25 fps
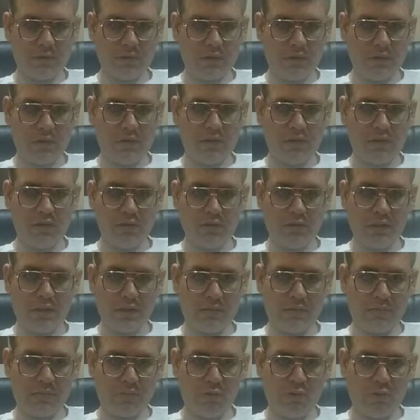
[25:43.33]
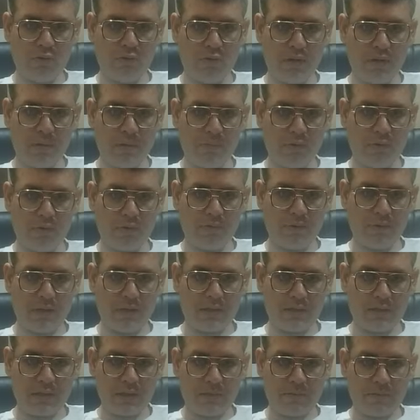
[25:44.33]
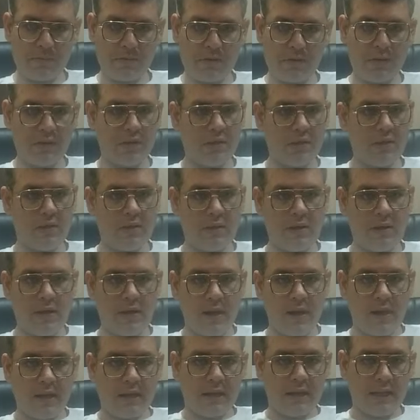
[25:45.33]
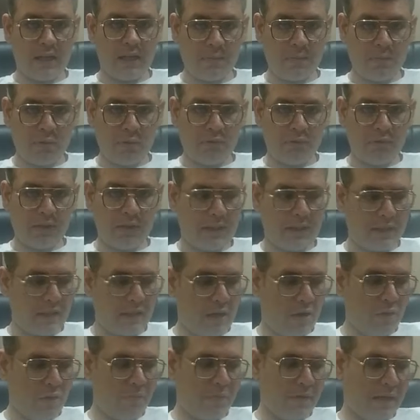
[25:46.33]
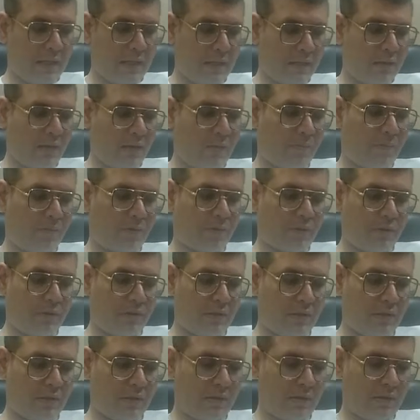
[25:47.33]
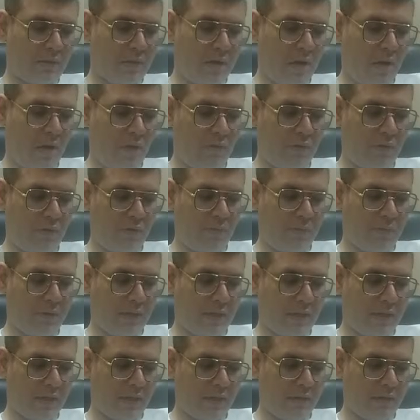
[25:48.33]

You just move the pawn one step. King moves here, now break the opposition. How will you break it?